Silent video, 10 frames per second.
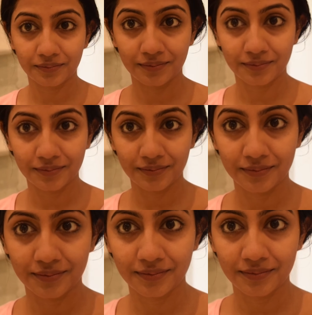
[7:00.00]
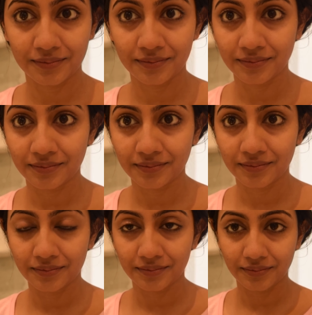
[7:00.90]

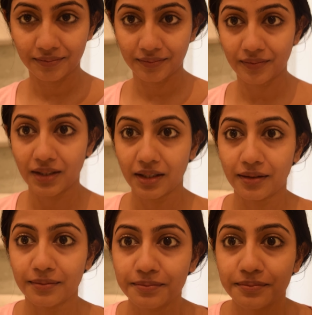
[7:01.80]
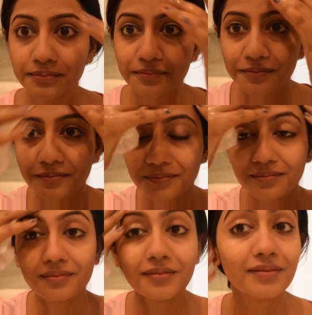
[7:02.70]

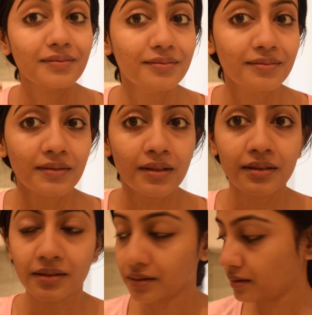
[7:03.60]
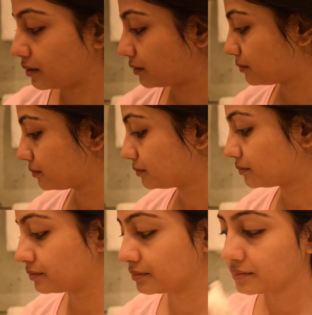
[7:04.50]

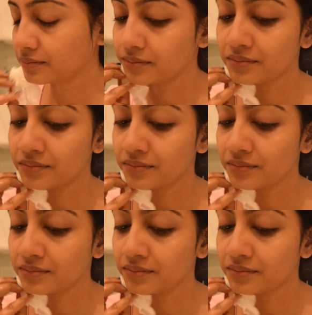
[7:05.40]
(no one is talking)